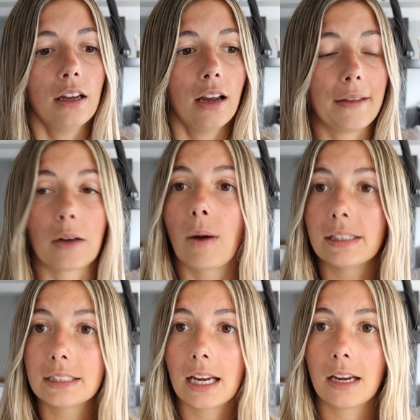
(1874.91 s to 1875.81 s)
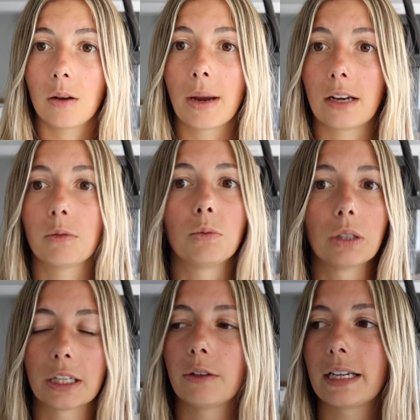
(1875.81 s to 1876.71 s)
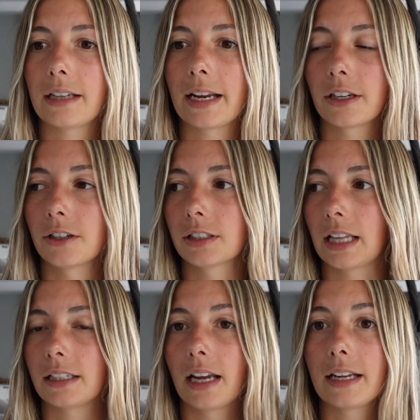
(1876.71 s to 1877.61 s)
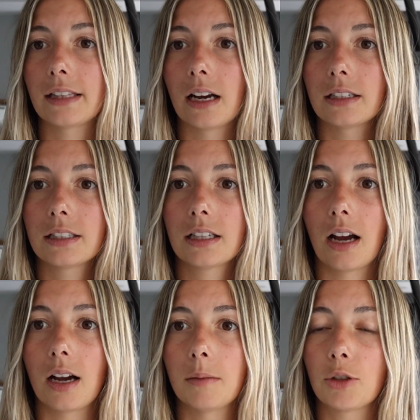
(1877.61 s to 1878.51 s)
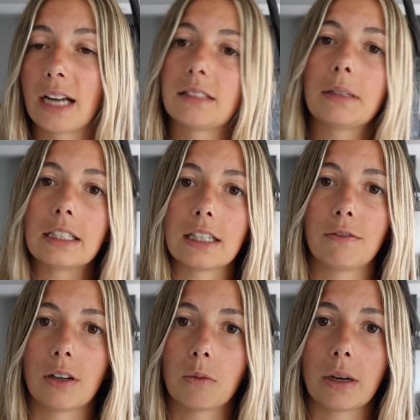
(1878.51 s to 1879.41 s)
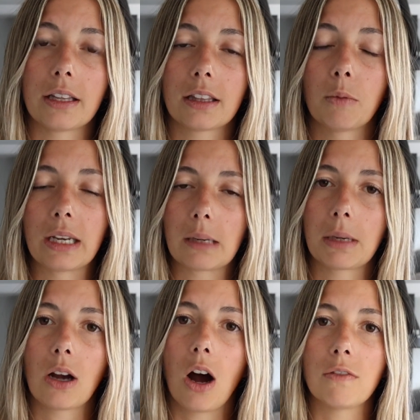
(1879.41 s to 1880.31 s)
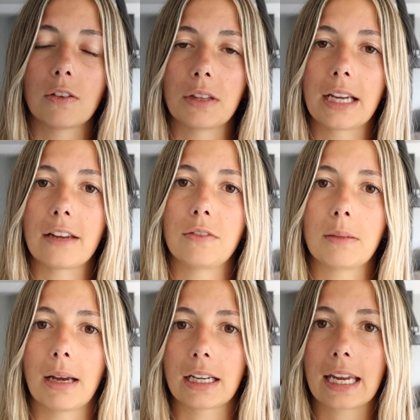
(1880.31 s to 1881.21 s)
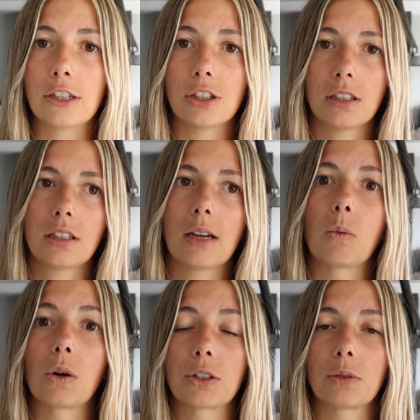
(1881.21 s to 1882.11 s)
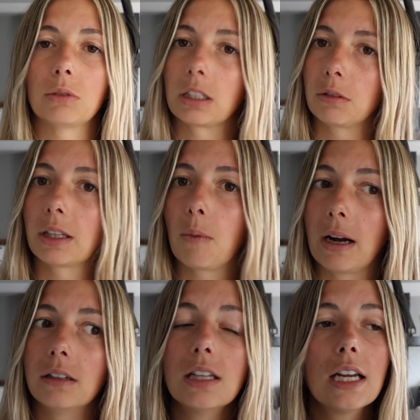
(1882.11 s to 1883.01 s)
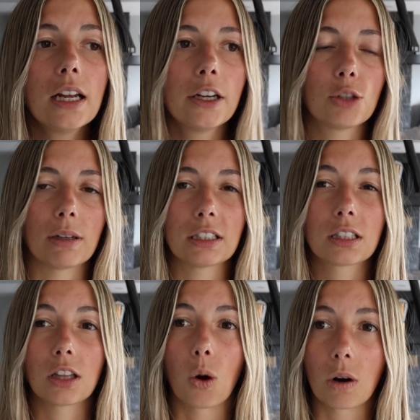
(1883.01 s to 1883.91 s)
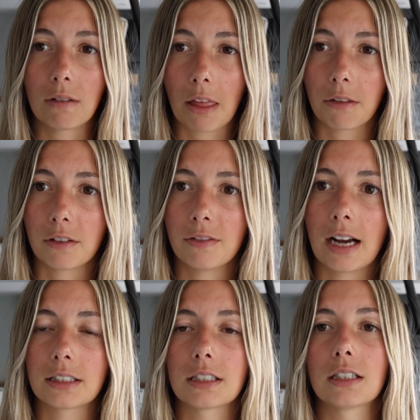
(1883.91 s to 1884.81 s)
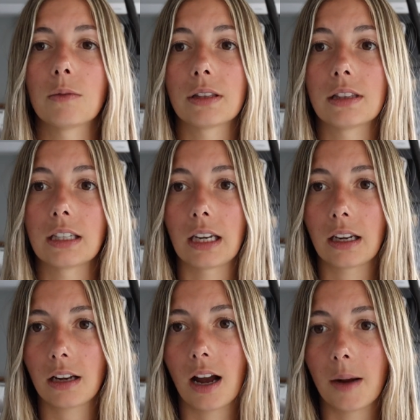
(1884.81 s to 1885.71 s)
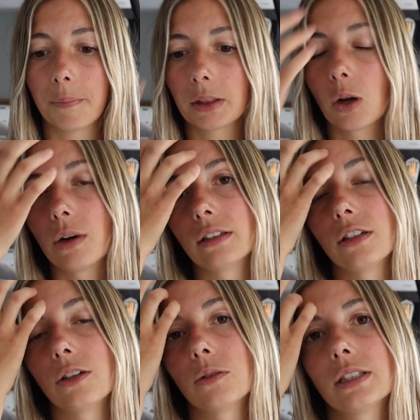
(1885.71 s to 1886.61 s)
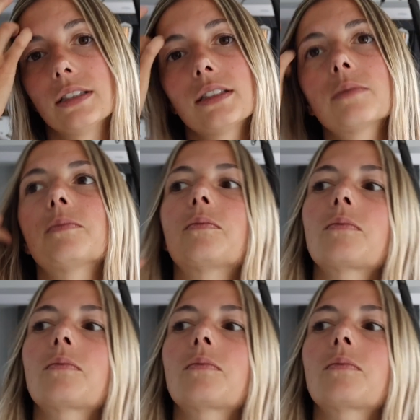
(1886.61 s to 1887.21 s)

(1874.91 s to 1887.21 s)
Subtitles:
And then Wednesday, we had a really great night nurse that night that tried something different with weaning me off of the IV medication. It worked really, really well. She went slower rather than faster with the lowering the doses.